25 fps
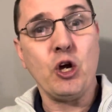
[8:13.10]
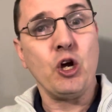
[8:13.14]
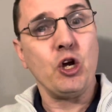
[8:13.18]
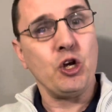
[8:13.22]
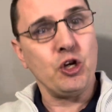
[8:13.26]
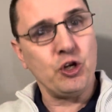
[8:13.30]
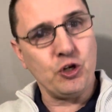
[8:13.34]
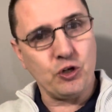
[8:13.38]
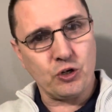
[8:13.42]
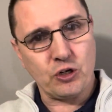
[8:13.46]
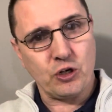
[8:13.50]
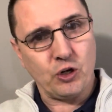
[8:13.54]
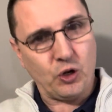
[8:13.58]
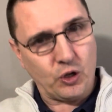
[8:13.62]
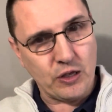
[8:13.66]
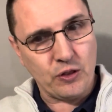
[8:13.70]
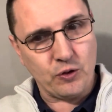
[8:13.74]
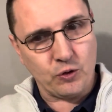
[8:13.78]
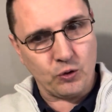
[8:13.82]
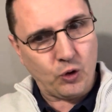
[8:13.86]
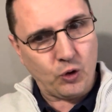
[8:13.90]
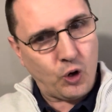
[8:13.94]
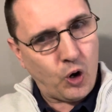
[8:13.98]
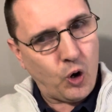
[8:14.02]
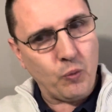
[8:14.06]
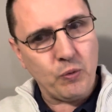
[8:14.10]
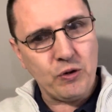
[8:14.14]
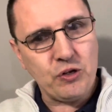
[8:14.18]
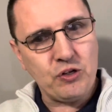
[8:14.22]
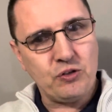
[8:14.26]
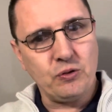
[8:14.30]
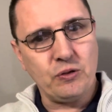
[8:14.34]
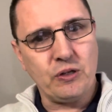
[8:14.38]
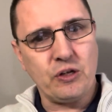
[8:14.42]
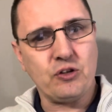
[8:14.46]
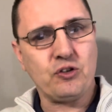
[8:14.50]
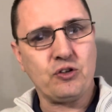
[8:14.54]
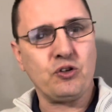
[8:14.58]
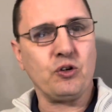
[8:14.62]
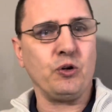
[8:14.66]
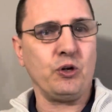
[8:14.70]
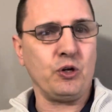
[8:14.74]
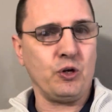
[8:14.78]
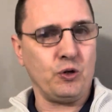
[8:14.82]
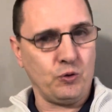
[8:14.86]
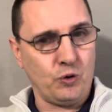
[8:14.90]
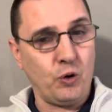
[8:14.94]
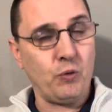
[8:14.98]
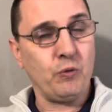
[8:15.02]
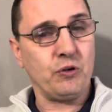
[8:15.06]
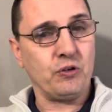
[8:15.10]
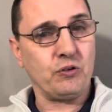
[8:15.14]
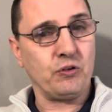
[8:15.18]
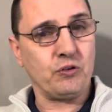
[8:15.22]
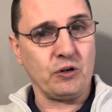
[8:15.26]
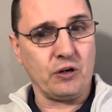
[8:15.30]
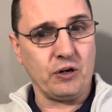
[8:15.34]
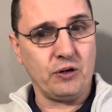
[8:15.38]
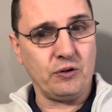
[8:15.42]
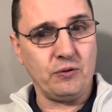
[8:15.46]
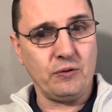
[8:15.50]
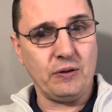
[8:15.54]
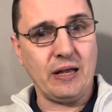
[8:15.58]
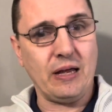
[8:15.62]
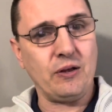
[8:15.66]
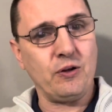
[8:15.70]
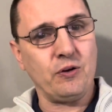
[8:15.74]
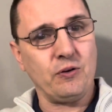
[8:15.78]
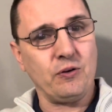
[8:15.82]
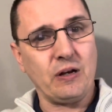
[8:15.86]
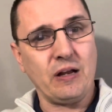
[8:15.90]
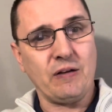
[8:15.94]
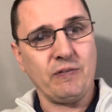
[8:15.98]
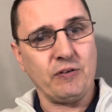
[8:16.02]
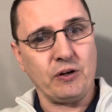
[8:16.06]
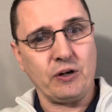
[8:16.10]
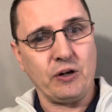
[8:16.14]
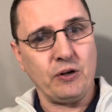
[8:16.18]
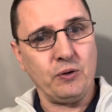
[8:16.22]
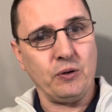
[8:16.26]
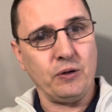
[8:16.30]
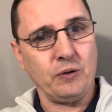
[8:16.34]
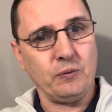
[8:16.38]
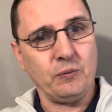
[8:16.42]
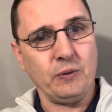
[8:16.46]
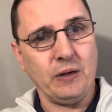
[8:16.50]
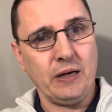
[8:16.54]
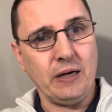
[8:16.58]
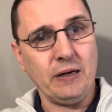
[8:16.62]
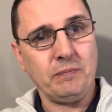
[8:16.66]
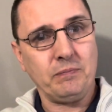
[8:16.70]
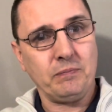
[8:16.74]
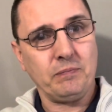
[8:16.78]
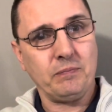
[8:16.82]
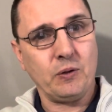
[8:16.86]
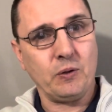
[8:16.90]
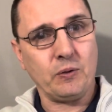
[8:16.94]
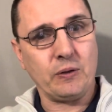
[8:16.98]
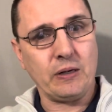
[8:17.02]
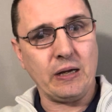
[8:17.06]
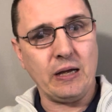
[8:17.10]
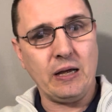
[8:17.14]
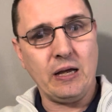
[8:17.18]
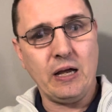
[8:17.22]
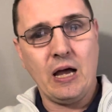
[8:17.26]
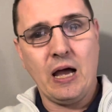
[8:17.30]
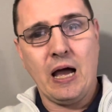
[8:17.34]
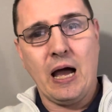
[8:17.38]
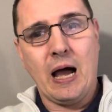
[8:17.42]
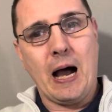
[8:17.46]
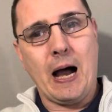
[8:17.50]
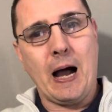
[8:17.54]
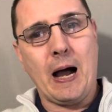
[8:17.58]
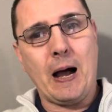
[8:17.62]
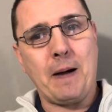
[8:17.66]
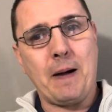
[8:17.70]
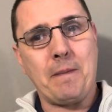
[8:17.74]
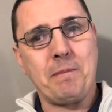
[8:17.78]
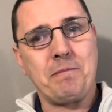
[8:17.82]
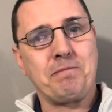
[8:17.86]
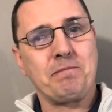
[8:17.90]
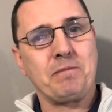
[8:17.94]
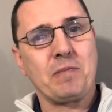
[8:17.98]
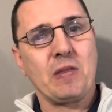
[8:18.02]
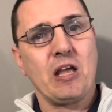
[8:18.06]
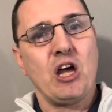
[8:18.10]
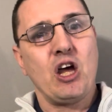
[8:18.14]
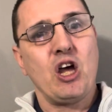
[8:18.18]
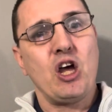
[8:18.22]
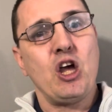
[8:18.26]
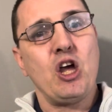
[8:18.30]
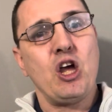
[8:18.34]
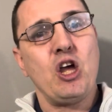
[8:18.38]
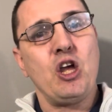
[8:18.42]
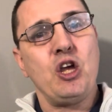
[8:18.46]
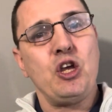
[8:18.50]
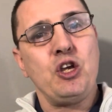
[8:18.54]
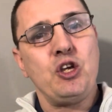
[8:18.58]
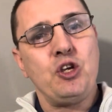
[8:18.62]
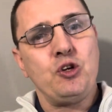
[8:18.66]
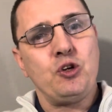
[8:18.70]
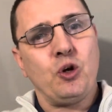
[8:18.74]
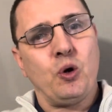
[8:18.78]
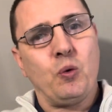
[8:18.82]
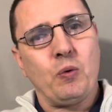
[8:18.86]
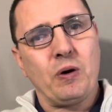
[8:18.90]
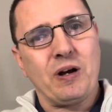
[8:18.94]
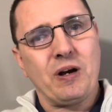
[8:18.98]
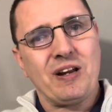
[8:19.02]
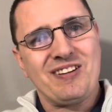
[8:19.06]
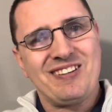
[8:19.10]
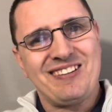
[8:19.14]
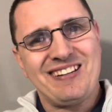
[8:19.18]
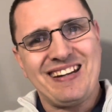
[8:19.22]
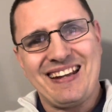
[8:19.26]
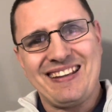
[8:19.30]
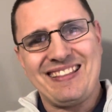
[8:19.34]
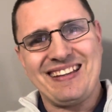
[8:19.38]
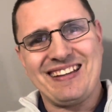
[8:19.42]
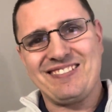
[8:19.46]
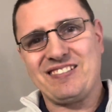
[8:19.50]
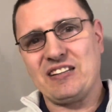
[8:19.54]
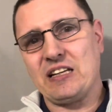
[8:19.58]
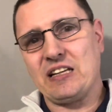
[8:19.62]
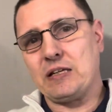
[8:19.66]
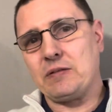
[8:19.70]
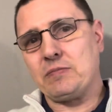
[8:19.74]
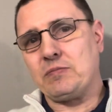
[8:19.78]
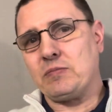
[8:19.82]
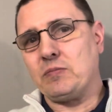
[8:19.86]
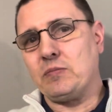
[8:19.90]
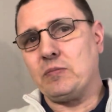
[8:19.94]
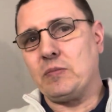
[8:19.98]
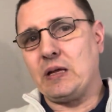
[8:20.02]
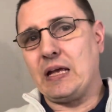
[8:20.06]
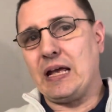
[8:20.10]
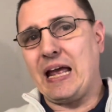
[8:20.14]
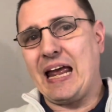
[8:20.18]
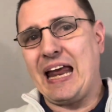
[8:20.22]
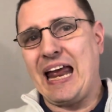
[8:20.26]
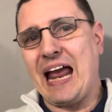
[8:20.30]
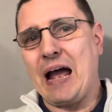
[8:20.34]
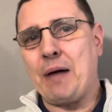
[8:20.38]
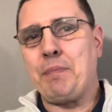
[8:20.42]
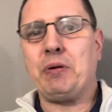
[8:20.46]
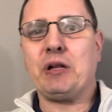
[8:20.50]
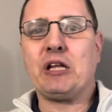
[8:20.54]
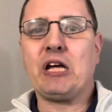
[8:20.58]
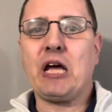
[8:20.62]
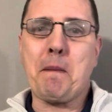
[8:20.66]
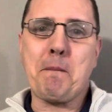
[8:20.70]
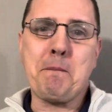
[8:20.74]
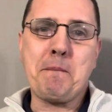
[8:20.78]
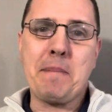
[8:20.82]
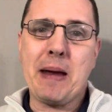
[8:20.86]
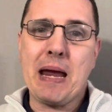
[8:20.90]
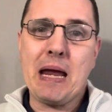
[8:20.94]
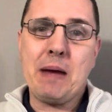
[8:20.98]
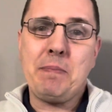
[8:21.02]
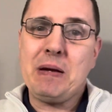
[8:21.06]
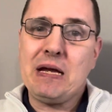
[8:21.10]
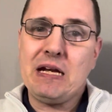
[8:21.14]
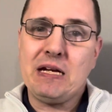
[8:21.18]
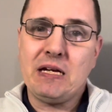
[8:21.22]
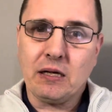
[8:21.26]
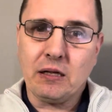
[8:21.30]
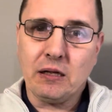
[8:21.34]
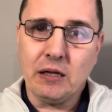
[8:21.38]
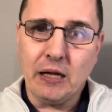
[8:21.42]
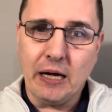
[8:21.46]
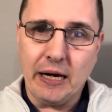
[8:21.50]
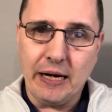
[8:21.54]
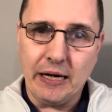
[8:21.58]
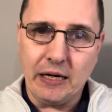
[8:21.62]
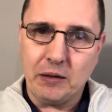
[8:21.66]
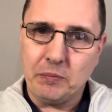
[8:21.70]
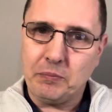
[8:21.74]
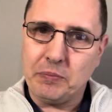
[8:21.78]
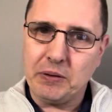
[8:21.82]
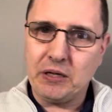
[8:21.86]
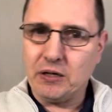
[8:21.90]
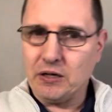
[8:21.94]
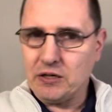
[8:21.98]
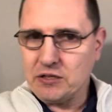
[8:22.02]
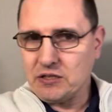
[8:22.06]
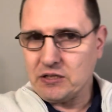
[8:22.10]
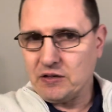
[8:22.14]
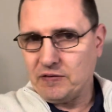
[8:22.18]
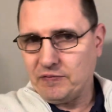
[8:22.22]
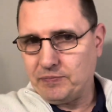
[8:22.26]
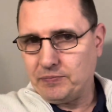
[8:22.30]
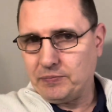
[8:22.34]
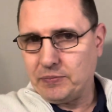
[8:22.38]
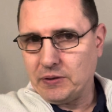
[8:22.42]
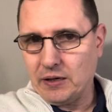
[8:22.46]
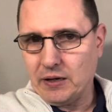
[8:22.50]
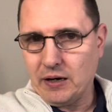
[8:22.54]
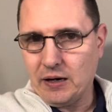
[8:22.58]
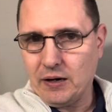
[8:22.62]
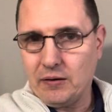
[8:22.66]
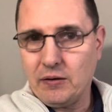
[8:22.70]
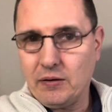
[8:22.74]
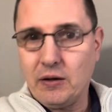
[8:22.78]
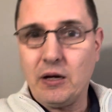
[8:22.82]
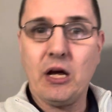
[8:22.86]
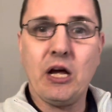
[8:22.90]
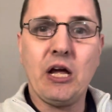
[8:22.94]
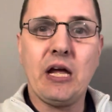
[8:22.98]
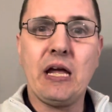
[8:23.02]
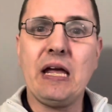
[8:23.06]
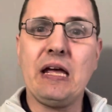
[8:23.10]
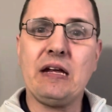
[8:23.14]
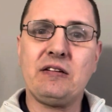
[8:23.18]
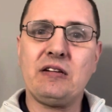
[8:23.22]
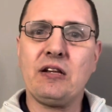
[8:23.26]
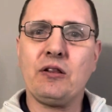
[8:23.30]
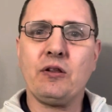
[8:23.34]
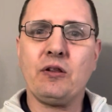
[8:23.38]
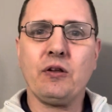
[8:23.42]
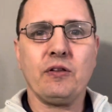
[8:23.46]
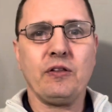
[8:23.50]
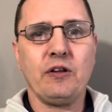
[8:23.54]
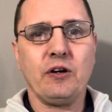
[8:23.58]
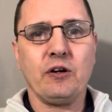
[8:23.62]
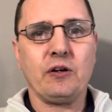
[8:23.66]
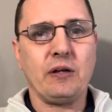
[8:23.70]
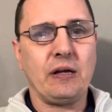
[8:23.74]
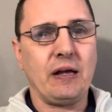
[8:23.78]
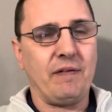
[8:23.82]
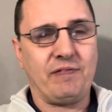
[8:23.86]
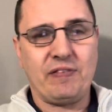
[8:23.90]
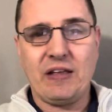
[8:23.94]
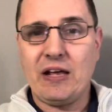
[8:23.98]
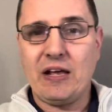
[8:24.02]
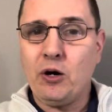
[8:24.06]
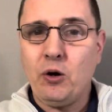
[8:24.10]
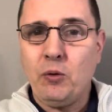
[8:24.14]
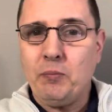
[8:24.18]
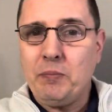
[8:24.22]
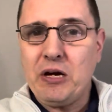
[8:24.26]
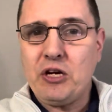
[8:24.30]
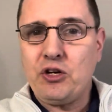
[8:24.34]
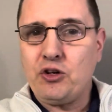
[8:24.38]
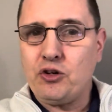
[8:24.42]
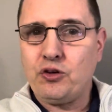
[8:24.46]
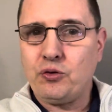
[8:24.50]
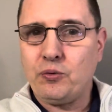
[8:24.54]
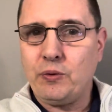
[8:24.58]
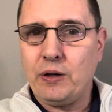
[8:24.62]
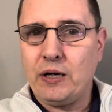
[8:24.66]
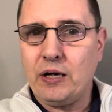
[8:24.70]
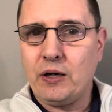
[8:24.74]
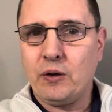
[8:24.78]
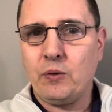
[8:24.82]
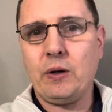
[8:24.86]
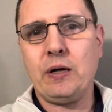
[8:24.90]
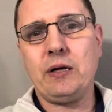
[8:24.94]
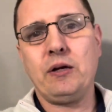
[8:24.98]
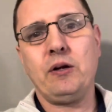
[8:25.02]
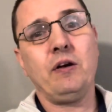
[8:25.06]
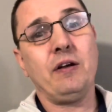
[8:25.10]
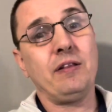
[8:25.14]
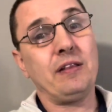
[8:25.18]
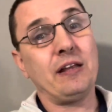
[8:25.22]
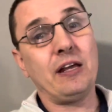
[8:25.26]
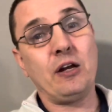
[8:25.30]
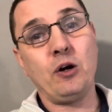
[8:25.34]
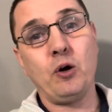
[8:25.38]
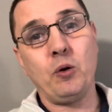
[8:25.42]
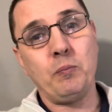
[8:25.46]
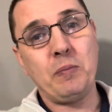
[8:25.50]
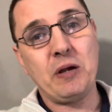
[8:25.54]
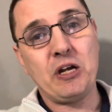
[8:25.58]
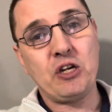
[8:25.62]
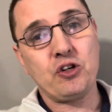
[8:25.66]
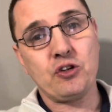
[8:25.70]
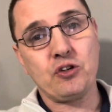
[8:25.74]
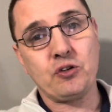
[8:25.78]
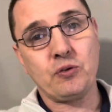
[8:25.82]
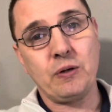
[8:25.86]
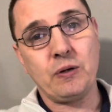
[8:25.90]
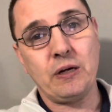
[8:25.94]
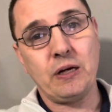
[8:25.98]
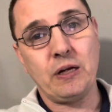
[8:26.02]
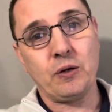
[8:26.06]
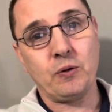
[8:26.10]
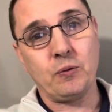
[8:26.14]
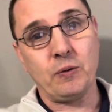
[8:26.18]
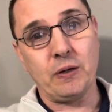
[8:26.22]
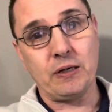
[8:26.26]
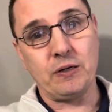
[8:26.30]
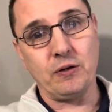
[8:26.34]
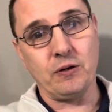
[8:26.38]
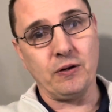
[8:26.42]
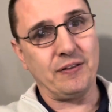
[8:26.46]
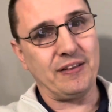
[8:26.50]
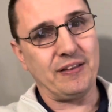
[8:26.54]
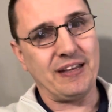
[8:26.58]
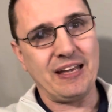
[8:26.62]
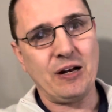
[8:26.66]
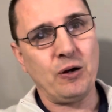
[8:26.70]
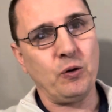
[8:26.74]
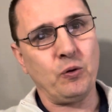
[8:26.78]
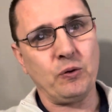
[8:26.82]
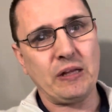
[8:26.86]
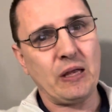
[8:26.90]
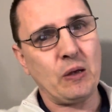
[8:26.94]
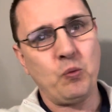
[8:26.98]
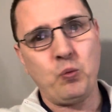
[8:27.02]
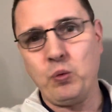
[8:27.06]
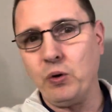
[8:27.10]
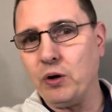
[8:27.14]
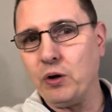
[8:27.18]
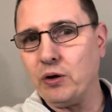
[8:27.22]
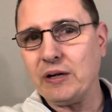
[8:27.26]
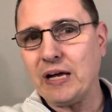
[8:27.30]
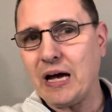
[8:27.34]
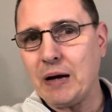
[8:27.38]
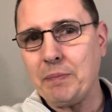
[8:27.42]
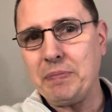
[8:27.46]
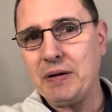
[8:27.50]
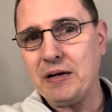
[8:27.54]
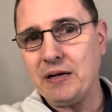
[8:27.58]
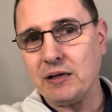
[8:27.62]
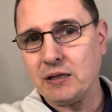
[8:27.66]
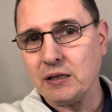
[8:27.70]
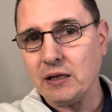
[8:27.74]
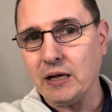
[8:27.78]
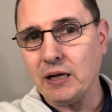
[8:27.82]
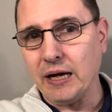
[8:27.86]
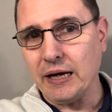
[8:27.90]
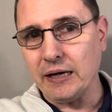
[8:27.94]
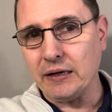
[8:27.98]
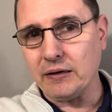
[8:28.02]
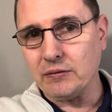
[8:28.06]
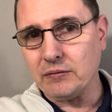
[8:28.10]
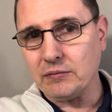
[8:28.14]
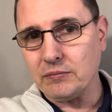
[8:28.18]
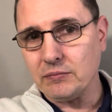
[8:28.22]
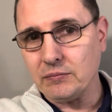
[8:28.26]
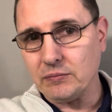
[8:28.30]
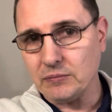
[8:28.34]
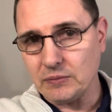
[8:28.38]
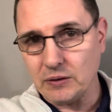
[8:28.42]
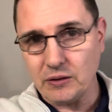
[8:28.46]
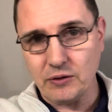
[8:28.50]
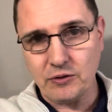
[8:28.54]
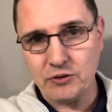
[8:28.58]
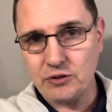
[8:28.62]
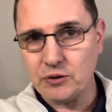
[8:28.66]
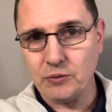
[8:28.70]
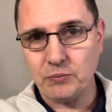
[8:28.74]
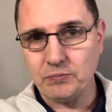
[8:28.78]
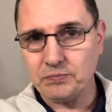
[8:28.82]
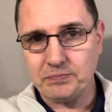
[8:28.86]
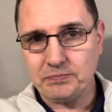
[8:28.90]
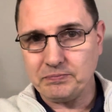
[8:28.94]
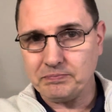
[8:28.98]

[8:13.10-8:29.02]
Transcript: You're going to either always do this, or you're always going to do that. You're never going to do it, right? Okay. You don't want to say things like, applicant may be declined because of da-da. It's either if they don't meet your screening criteria, they don't meet your screening criteria. They will not be declined. There's no